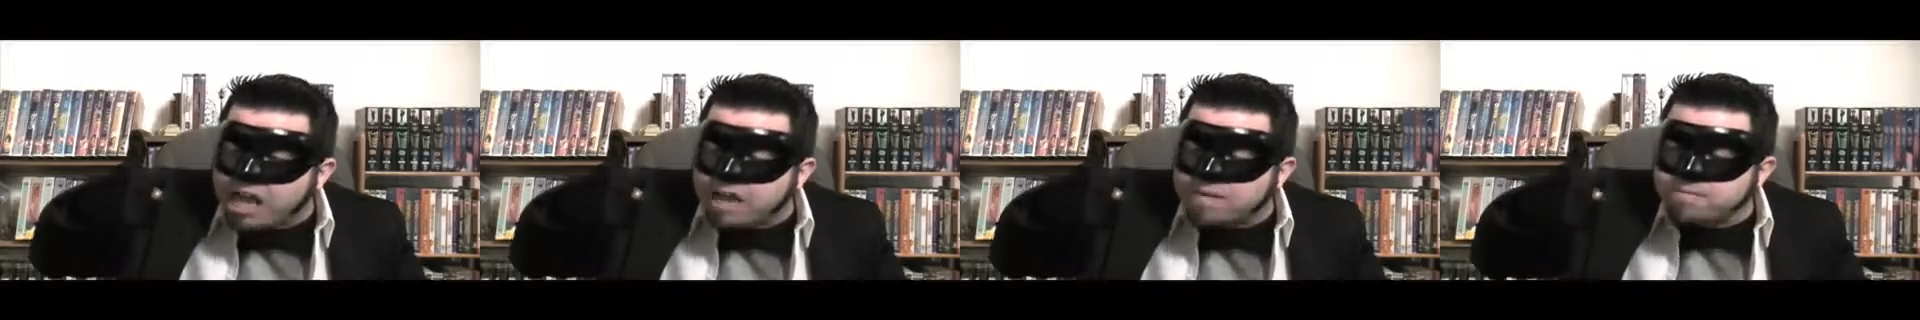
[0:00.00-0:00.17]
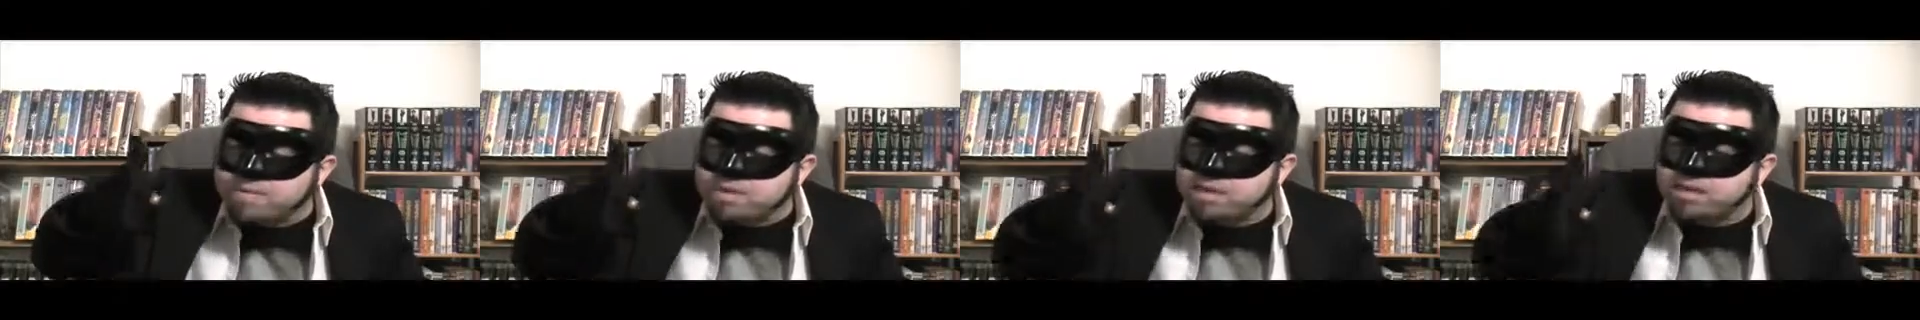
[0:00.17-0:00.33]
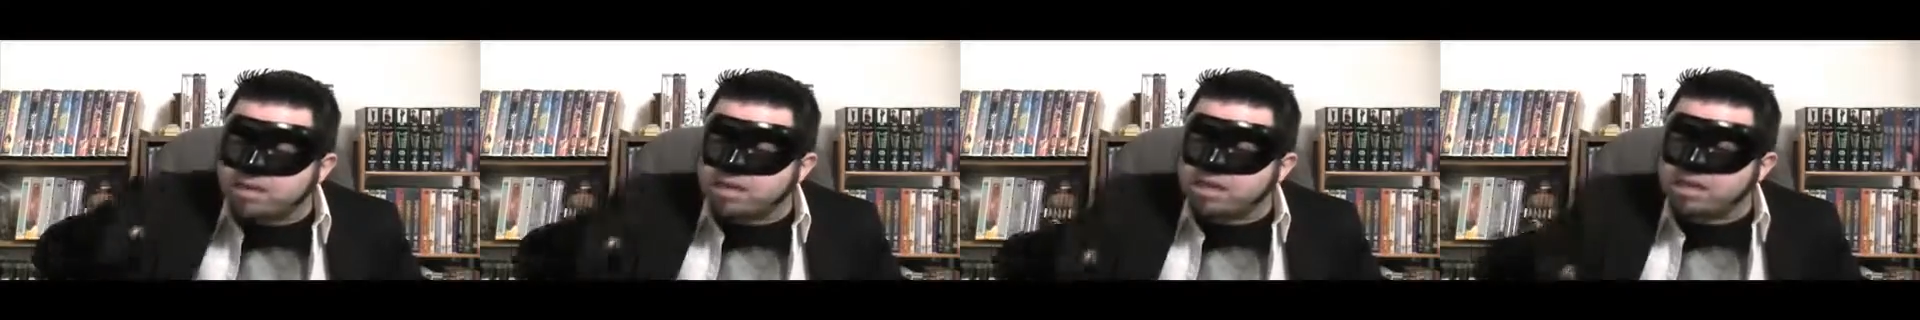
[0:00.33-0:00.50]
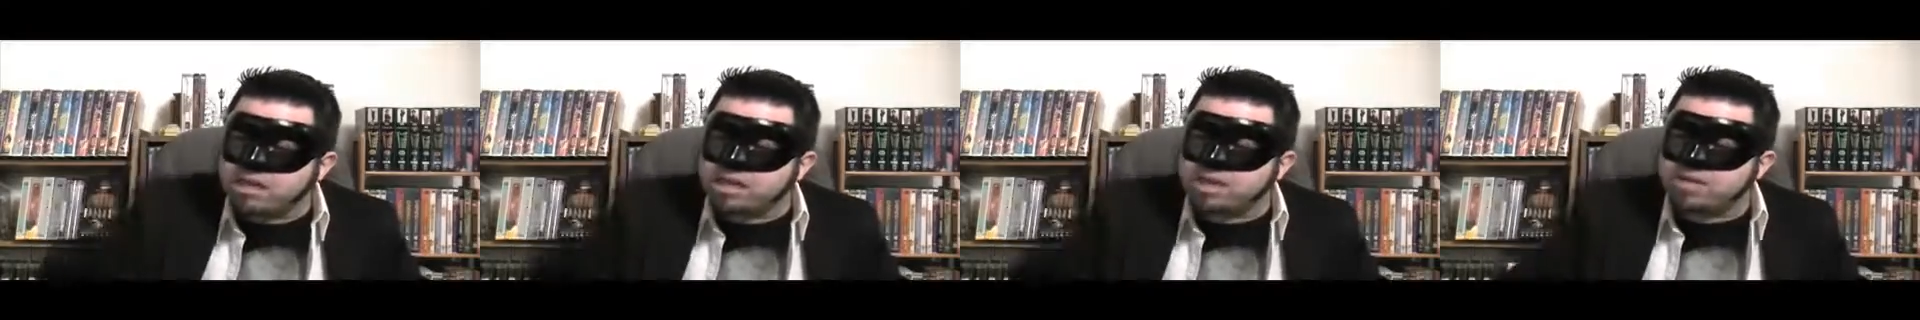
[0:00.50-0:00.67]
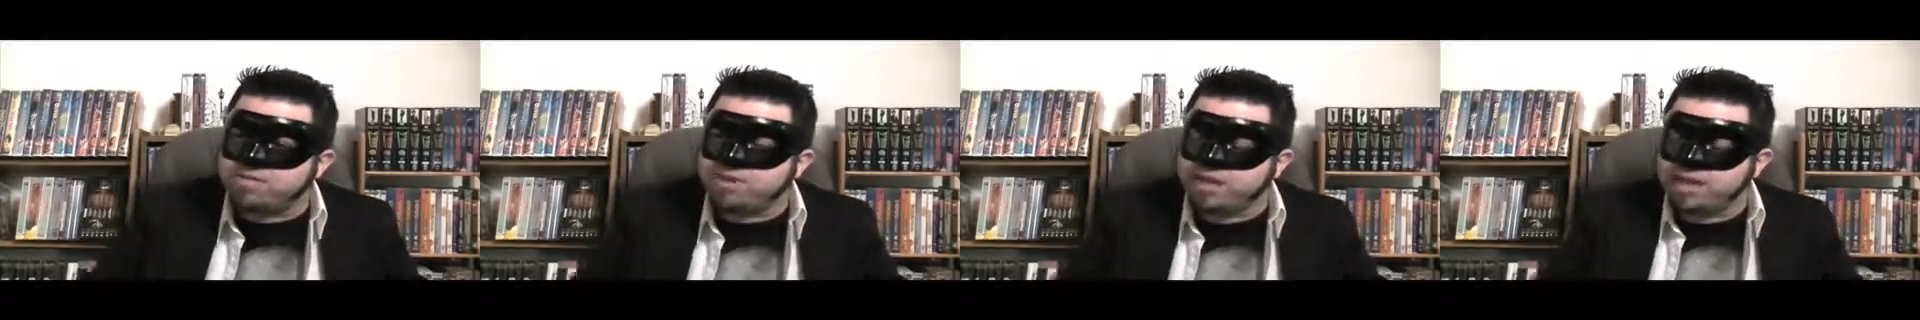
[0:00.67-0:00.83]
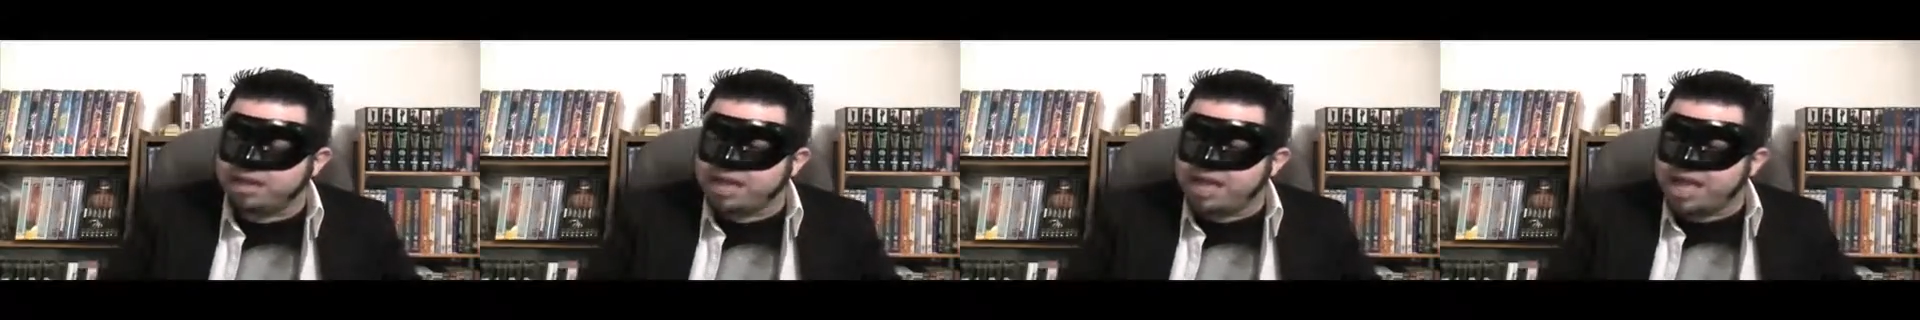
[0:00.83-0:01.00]
Come to think
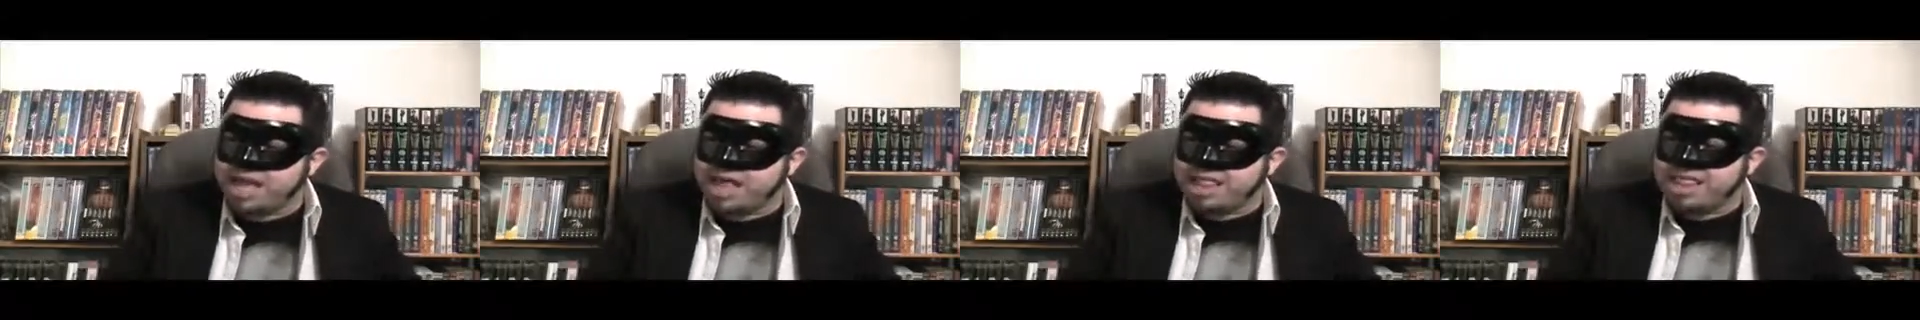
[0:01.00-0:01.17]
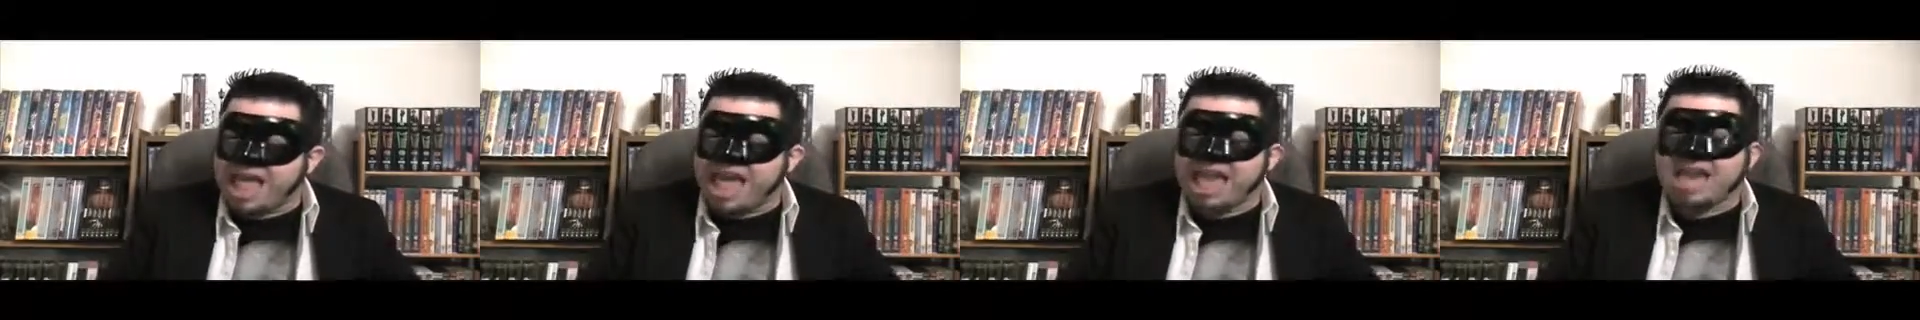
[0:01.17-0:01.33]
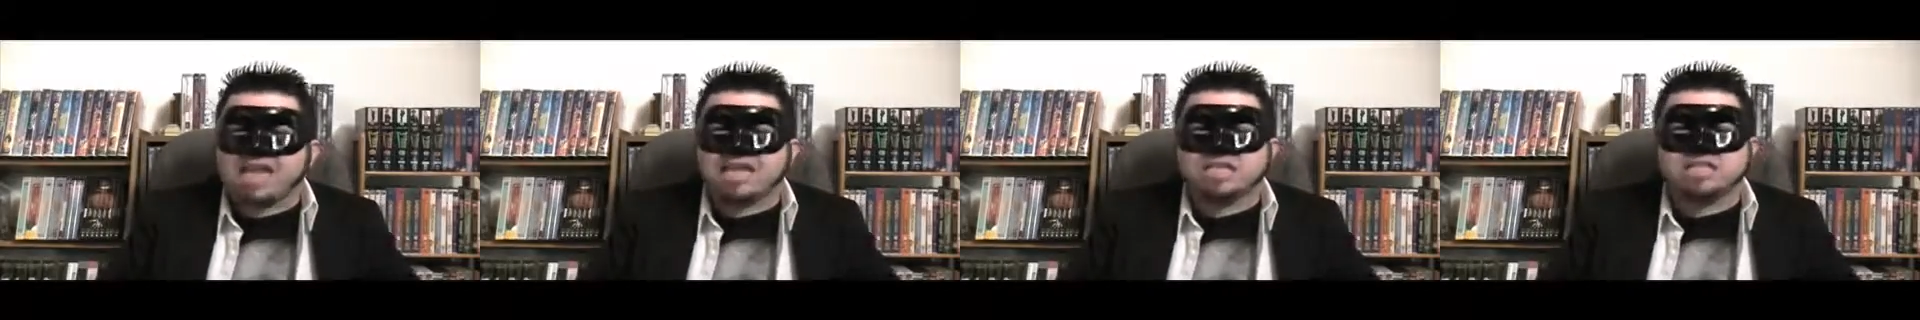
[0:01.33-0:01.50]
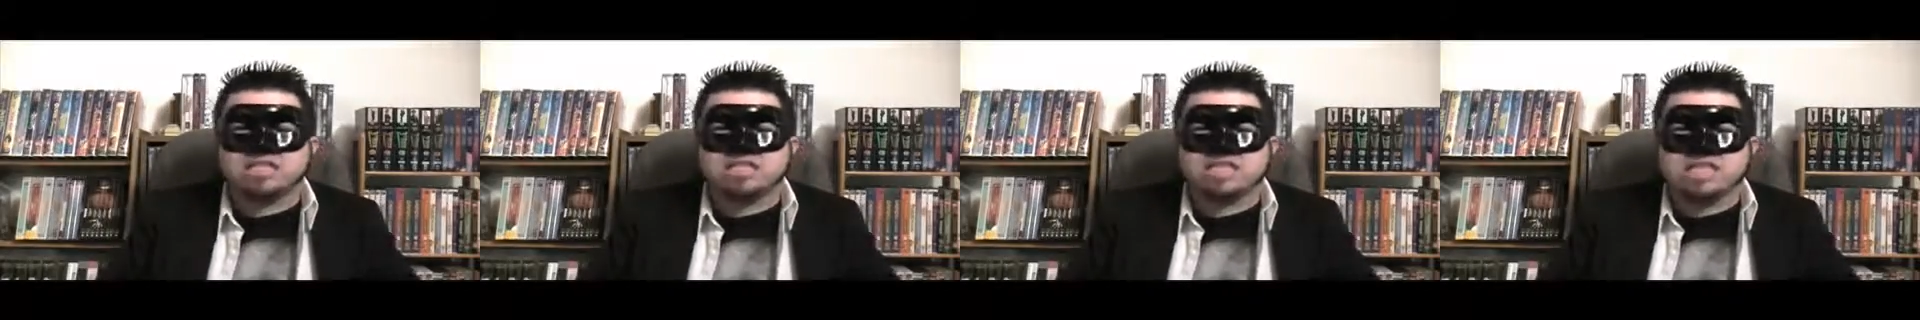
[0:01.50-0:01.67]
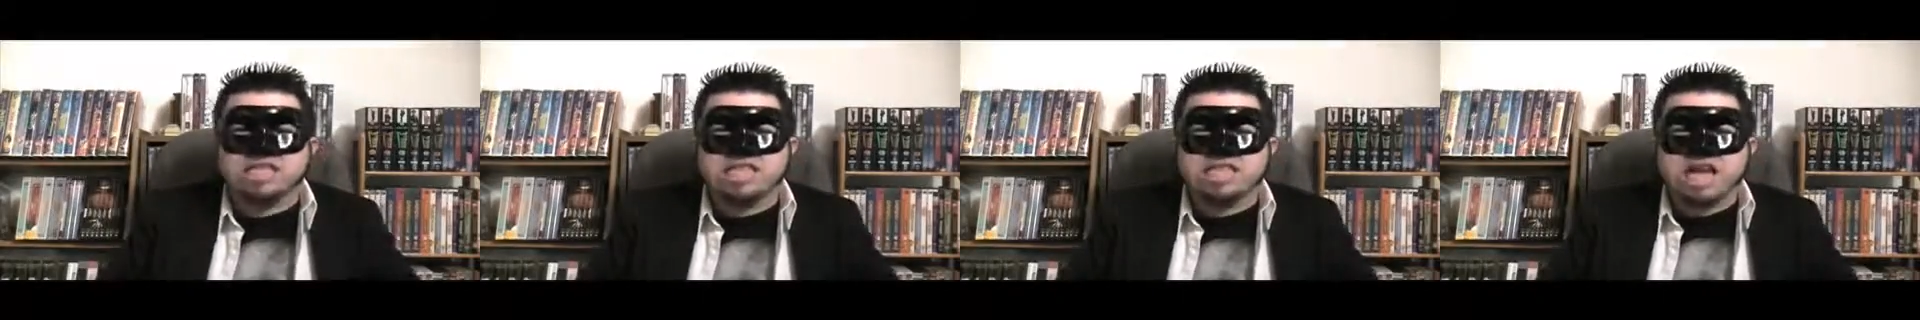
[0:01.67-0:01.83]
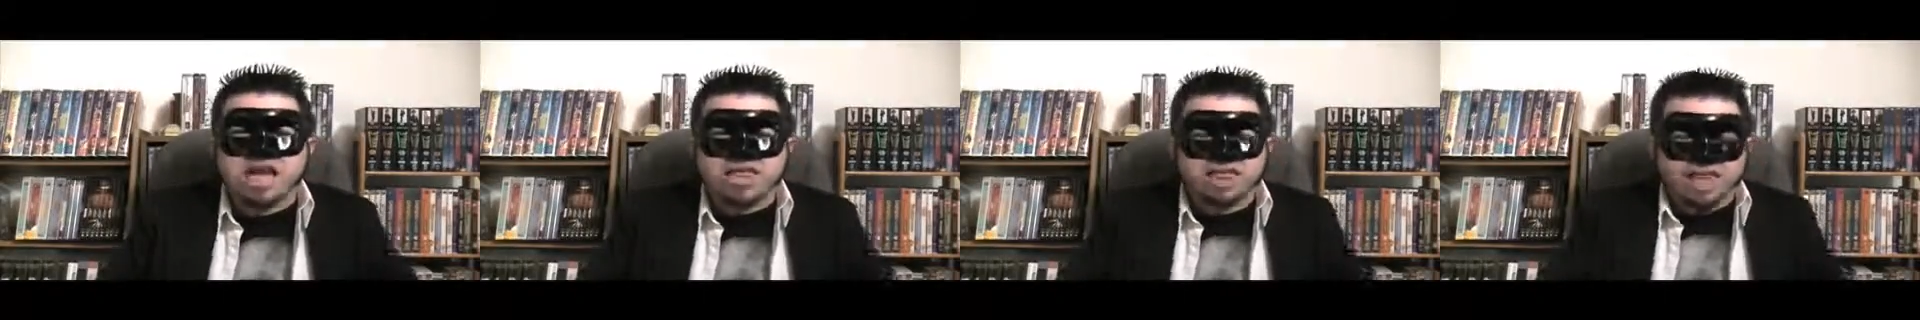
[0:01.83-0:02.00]
of it, that is
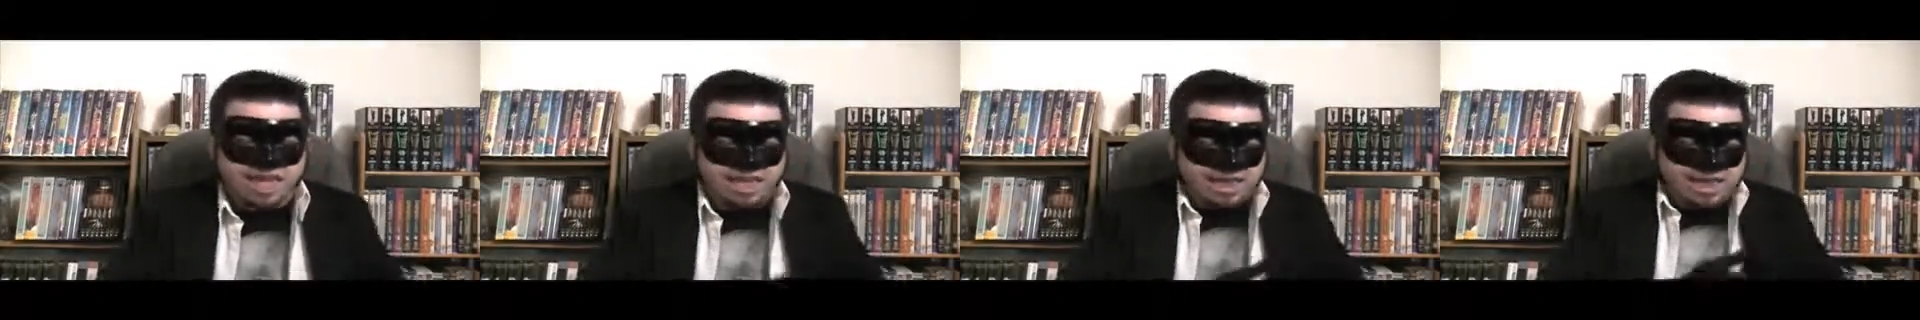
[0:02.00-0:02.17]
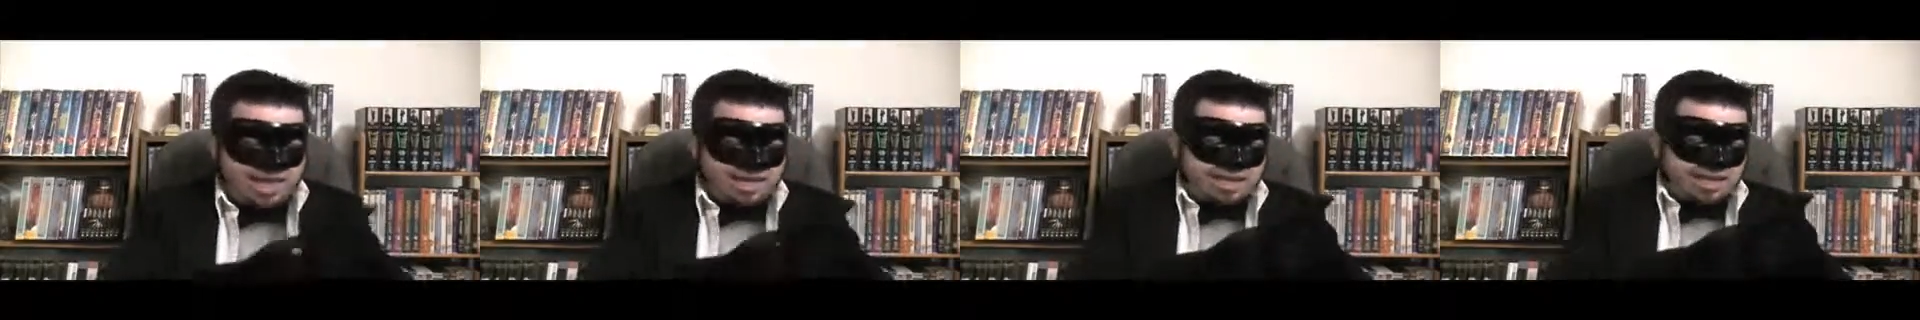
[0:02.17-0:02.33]
nothing